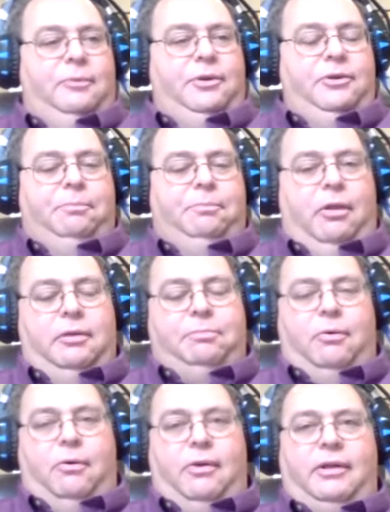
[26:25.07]
All right.
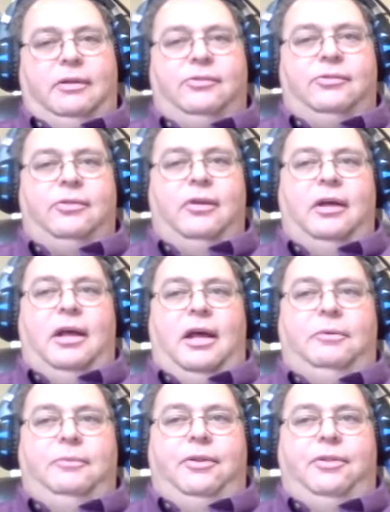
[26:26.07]
Thank you for calling. I
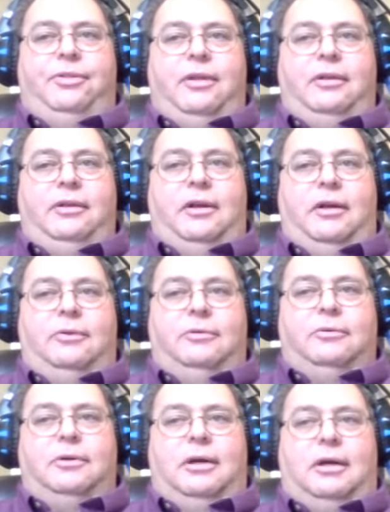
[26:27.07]
appreciate it.
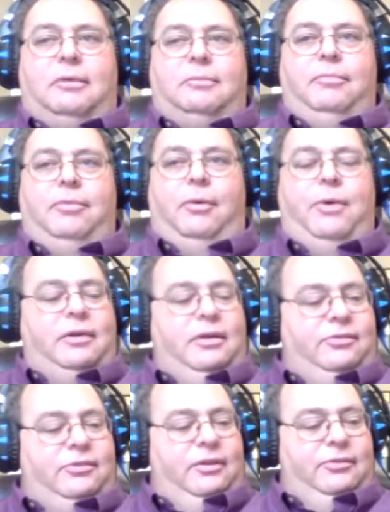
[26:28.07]
Thank you very much.
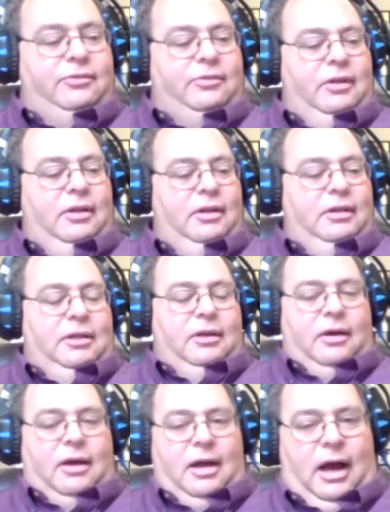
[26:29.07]
Take
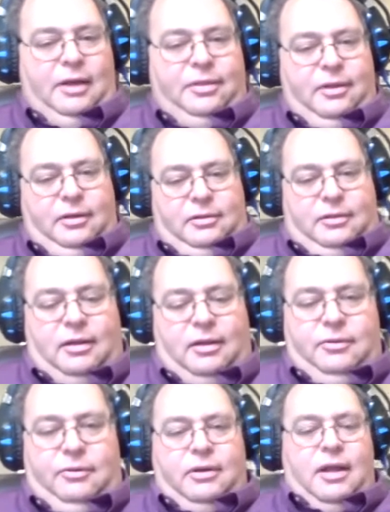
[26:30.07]
care. Hey,
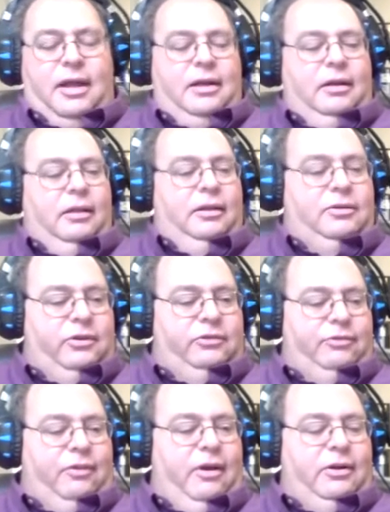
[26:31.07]
Stuart, how
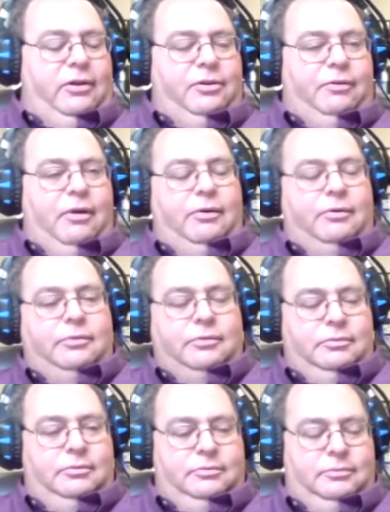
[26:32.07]
formal is
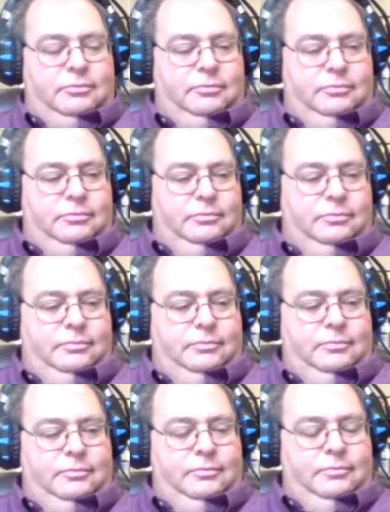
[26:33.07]
small claims court?